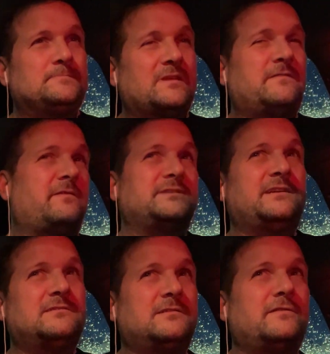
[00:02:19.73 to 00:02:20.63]
or from
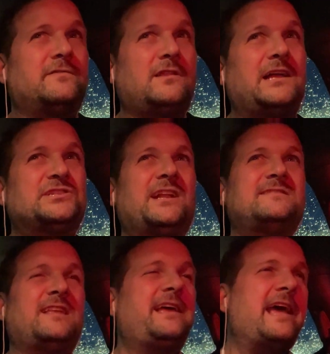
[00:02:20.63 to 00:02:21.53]
dinner over lunch. And
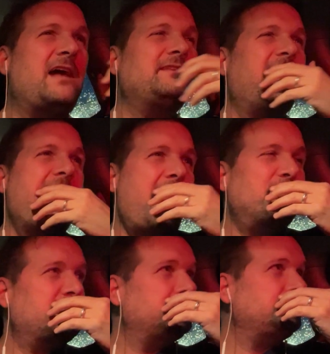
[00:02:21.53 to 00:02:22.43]
it's like, how'd that
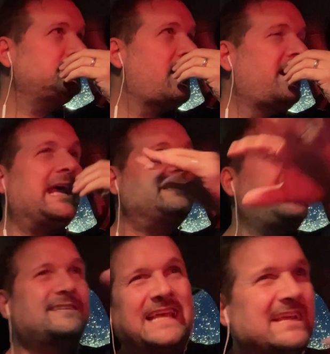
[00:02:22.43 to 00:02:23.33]
happen? It's the
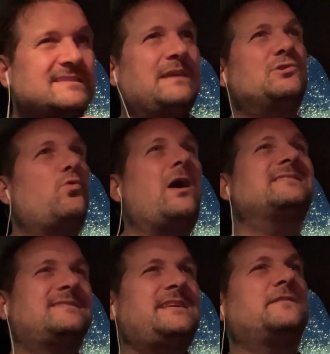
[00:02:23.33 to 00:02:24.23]
exact same
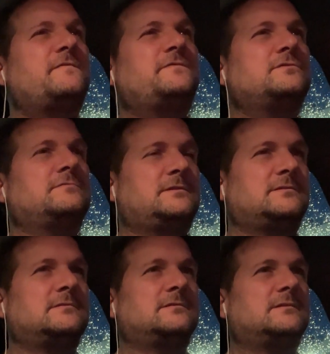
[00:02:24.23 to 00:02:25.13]
quantity of food,
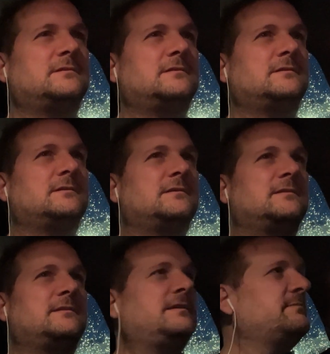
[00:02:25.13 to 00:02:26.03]

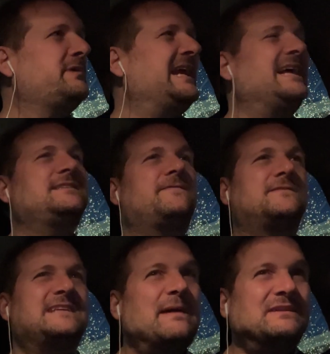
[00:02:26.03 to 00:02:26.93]
but at a different
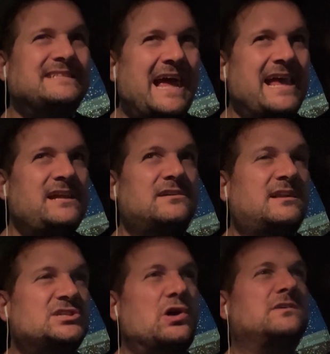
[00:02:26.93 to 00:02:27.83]
time of day, you're going
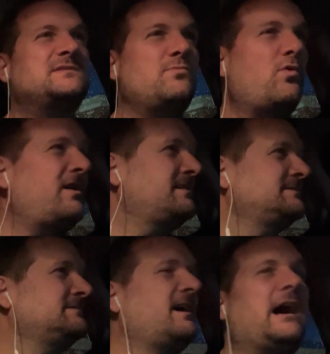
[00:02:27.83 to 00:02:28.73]
to charge more.
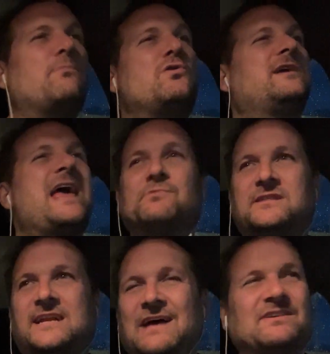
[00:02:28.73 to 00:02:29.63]
I'm okay with
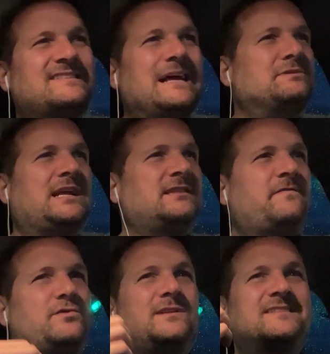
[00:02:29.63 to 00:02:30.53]
it. I've accepted it. The
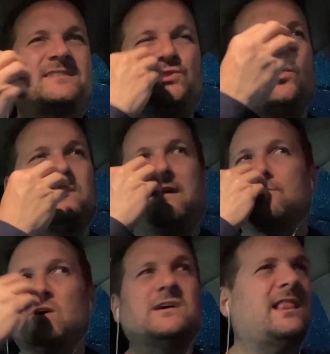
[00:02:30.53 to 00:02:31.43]
food is extraordinary.
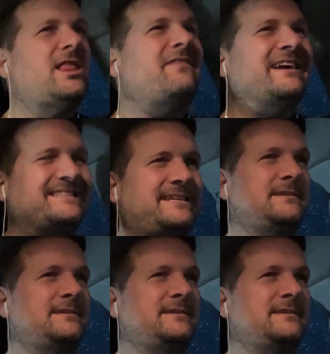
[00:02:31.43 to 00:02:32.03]
Love it.